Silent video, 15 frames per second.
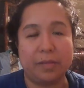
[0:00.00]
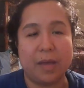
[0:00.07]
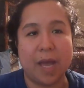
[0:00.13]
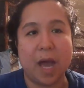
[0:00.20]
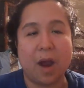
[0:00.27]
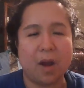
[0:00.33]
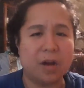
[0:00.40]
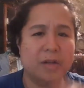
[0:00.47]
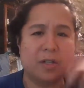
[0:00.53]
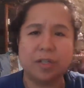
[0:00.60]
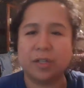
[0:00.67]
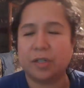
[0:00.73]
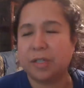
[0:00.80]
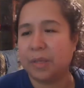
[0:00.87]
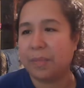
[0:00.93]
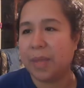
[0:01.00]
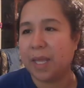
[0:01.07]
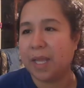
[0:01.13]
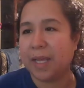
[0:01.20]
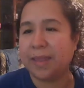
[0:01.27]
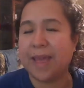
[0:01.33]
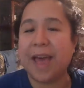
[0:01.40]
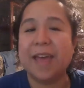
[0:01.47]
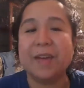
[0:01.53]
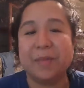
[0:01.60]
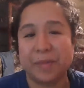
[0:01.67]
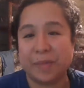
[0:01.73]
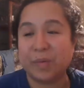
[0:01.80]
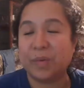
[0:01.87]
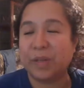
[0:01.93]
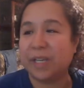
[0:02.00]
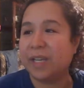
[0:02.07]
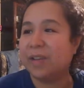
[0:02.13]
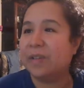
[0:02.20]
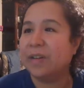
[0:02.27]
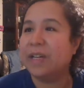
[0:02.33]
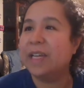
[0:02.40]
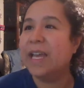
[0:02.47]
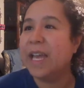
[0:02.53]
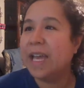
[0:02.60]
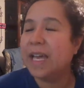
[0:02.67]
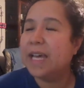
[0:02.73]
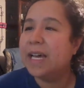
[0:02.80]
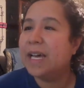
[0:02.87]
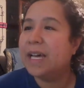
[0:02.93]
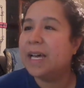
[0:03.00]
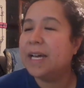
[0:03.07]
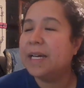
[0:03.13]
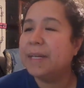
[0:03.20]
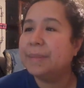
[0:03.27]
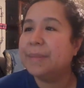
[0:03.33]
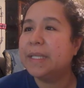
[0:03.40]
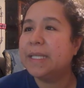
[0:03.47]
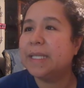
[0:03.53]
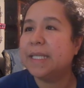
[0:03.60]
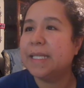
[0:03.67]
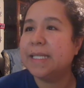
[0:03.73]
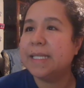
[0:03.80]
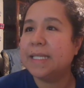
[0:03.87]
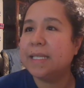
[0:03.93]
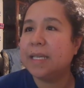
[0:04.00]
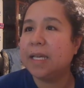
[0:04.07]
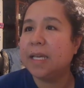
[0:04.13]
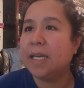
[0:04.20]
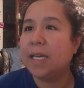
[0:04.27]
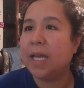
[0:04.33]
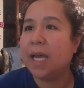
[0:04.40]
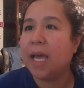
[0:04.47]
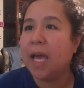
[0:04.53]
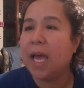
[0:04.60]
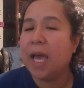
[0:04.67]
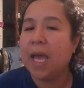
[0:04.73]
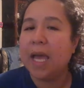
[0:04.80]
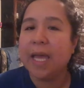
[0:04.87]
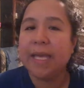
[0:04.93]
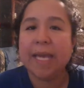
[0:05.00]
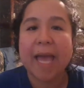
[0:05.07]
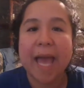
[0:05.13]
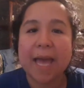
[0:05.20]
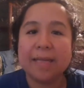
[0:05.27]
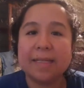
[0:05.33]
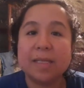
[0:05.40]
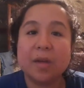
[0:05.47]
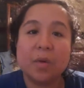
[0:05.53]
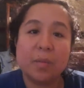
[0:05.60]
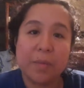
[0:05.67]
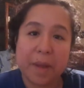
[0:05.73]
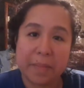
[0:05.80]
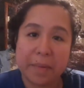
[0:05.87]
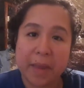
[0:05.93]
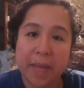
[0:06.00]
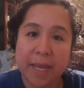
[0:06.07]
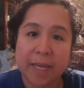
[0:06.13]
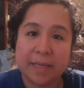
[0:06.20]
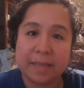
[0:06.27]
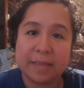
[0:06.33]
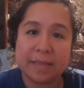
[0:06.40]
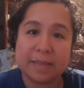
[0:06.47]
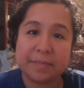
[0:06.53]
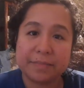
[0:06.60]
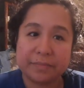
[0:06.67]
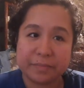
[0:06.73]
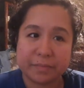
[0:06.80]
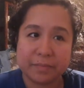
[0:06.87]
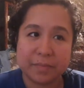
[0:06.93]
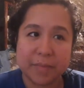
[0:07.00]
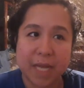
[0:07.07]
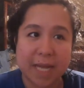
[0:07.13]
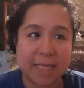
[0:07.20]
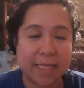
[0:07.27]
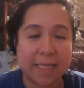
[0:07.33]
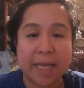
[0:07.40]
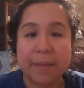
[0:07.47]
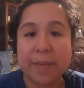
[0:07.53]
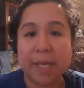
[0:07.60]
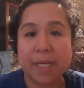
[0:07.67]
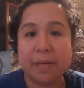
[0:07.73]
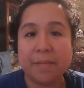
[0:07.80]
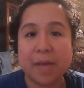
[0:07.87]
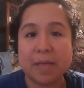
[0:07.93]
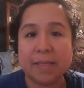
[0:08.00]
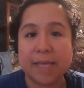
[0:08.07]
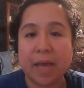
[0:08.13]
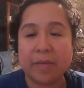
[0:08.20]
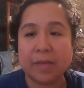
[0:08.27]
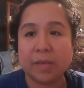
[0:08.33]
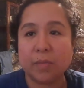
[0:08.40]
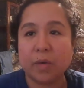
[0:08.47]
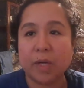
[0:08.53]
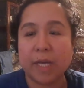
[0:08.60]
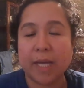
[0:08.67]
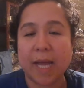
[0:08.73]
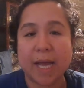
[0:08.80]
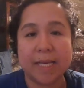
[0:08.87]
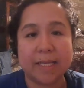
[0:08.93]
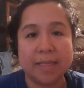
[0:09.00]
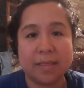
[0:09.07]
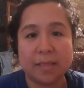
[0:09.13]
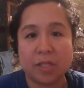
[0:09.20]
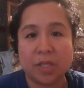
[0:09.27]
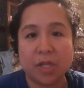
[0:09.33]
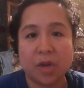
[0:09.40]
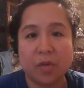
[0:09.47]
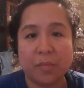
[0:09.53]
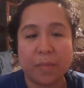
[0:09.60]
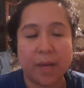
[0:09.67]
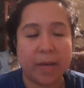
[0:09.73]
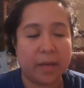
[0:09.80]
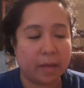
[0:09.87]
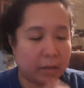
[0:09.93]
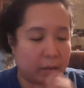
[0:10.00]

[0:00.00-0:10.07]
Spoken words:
arch or something like that. It was really cool. Let's see. Yeah, so my plans, I did get my emails out this morning. I didn't show my